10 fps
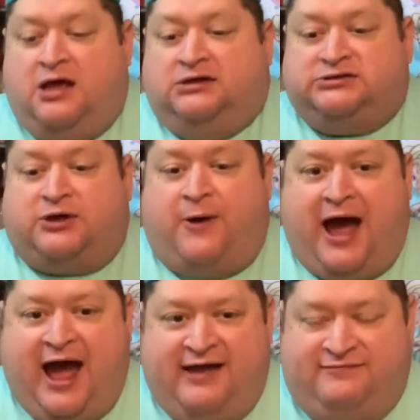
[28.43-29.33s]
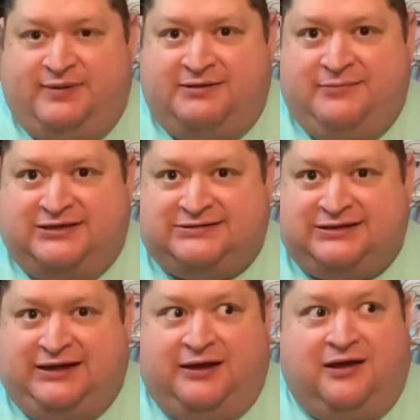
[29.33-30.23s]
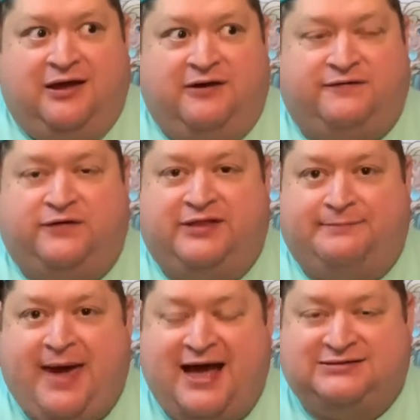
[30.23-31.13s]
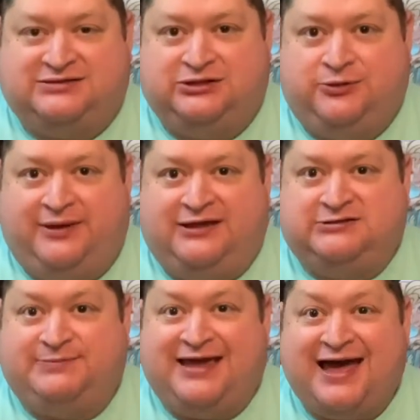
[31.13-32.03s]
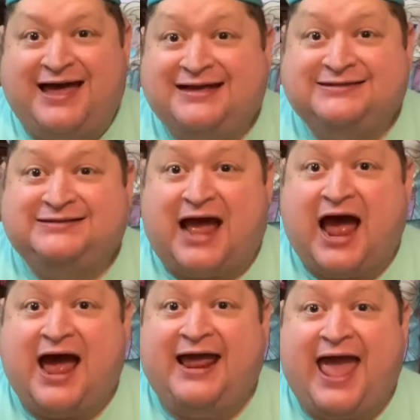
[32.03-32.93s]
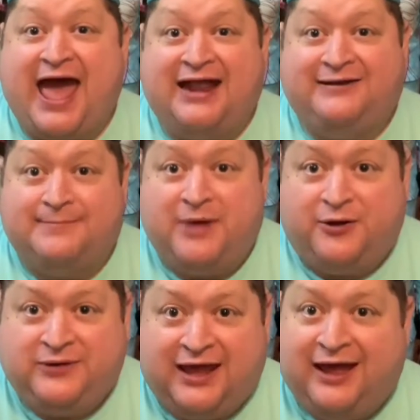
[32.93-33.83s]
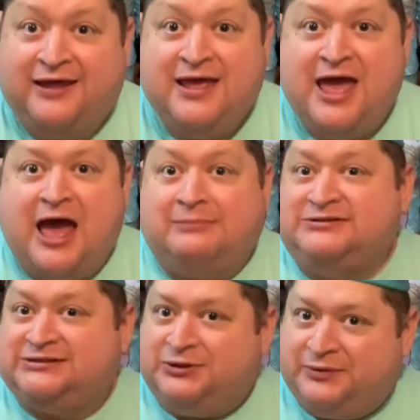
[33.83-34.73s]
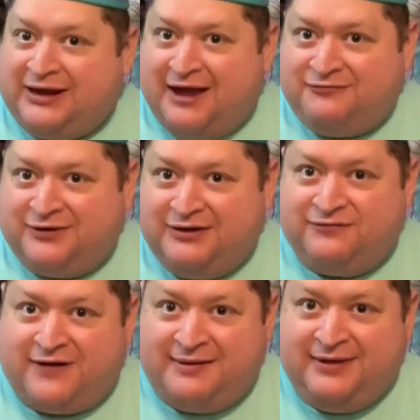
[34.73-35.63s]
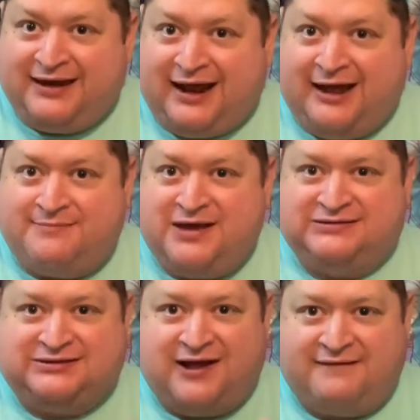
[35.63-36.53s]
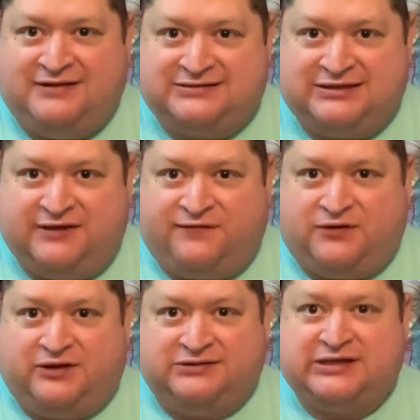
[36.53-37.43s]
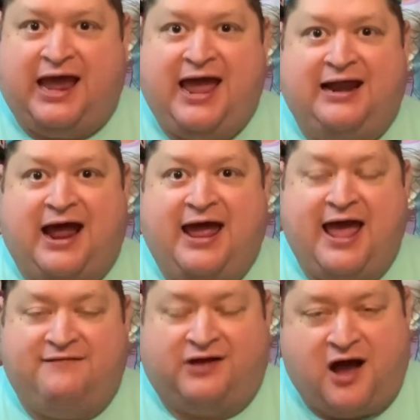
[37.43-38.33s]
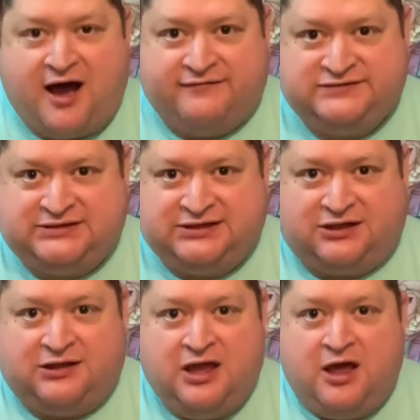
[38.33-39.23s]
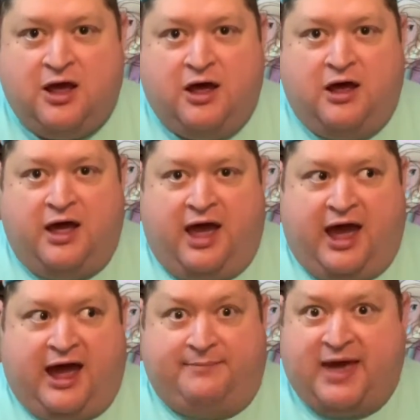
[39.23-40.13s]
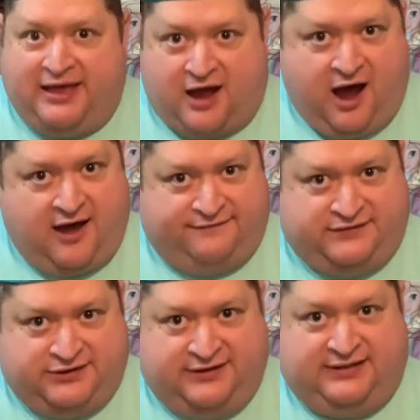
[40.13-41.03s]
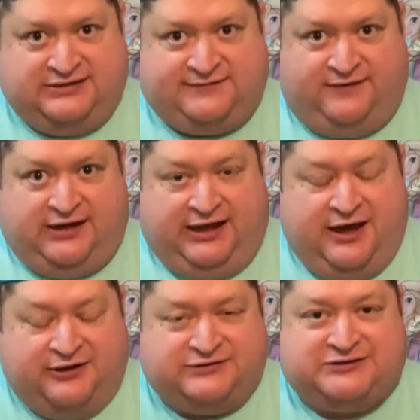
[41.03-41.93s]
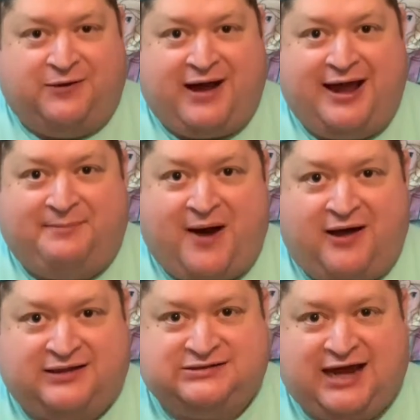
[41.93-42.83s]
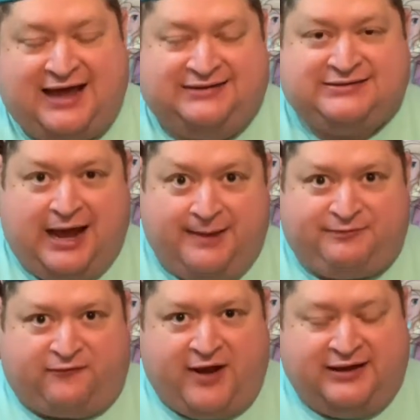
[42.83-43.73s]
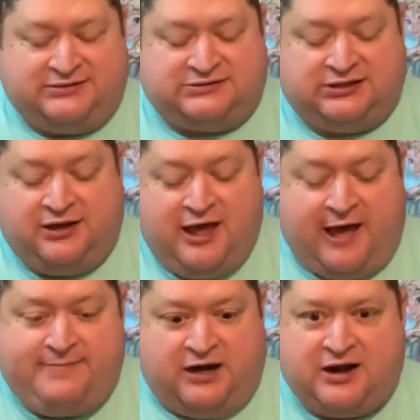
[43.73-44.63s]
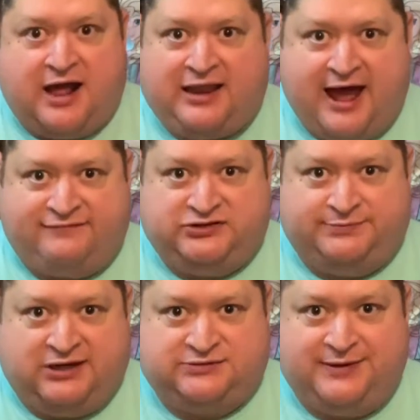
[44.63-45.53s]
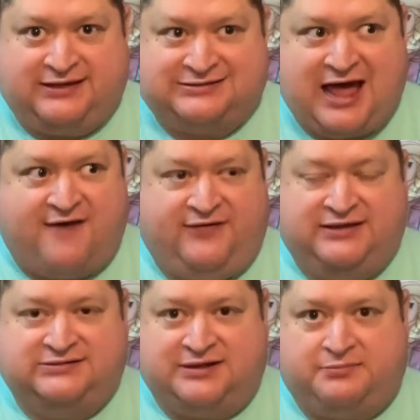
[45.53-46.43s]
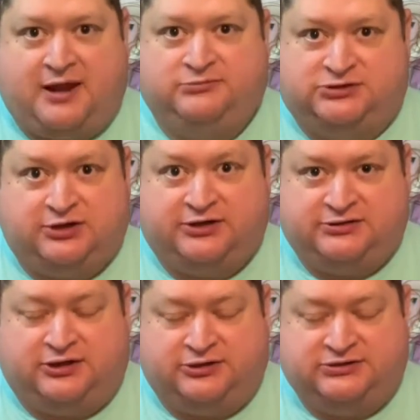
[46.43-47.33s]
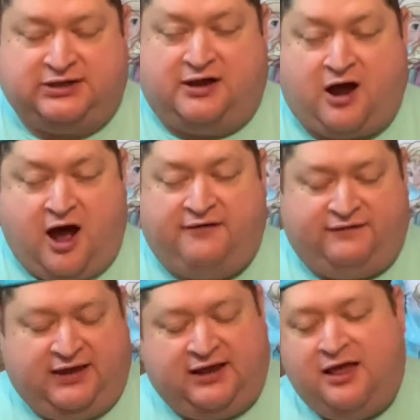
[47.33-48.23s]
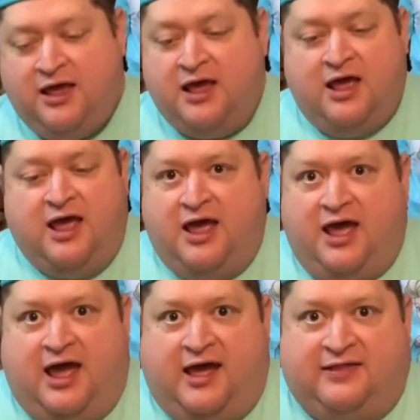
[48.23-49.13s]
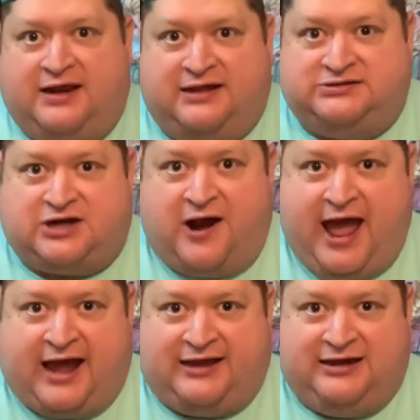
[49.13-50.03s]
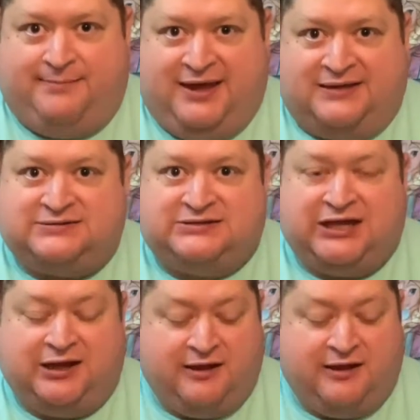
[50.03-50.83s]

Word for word: So I've been missing for the past two weeks because I had pneumonia. I'm still recovering from it. Um, I still have the sniffles and I have a cough still. I might cough during this video, so I apologize up front. I better not laugh too much because laughing sometimes triggers the coughing and then I start hacking a bits.